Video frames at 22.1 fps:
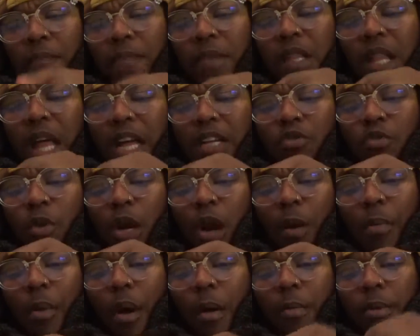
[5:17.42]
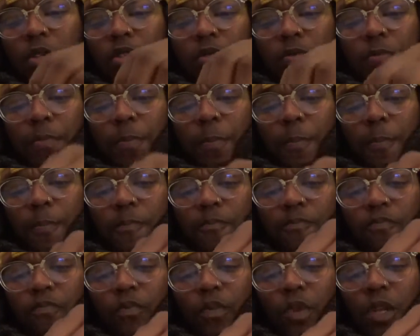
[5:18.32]
Last one, I promise.
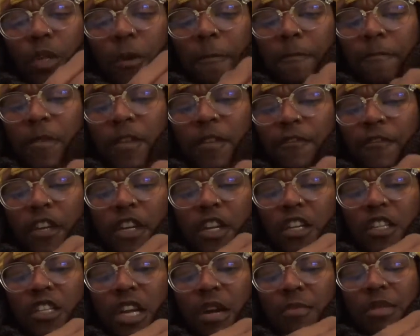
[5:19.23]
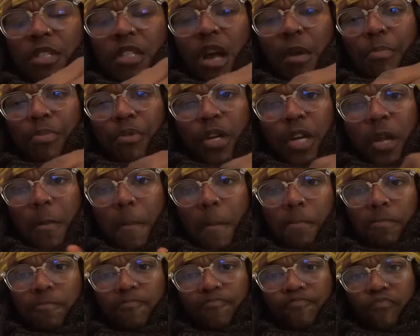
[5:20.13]
Feeding time is not pretty.
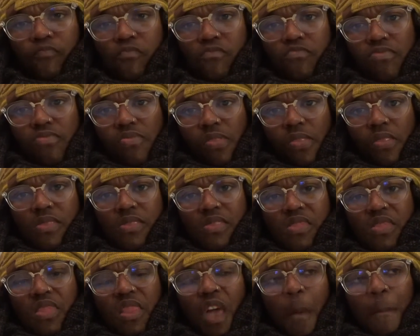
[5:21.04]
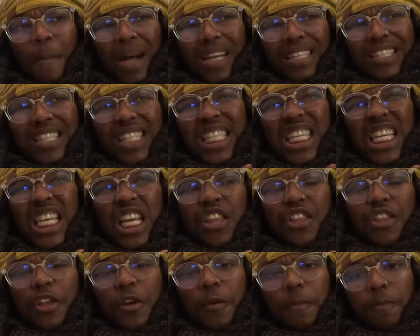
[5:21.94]
My
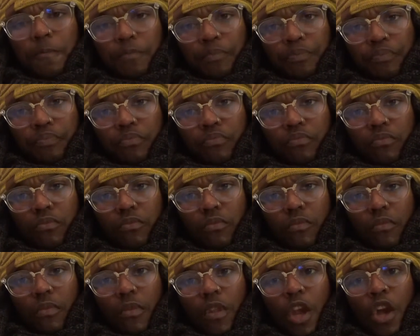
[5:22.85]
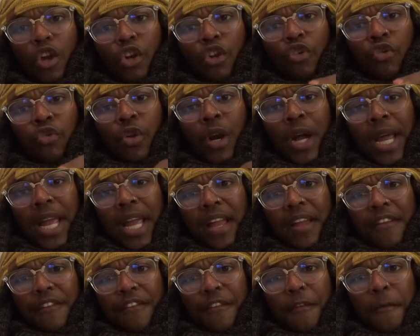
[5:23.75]
teeth
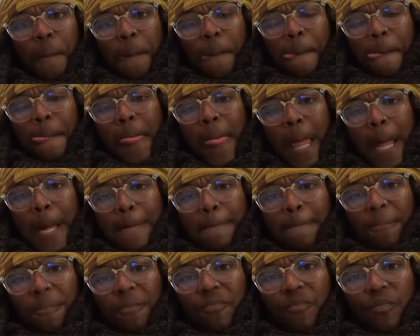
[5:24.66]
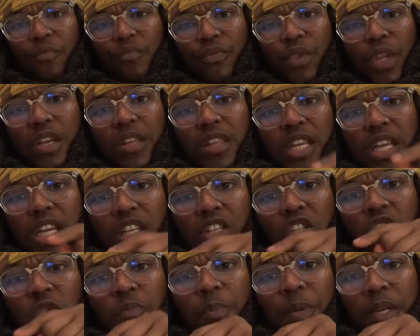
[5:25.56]
crave the
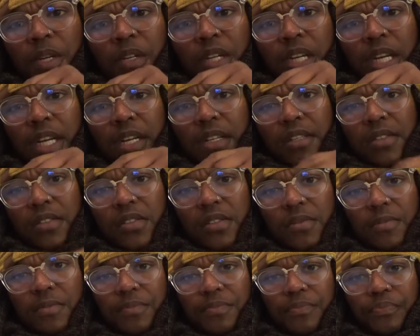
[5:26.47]
experience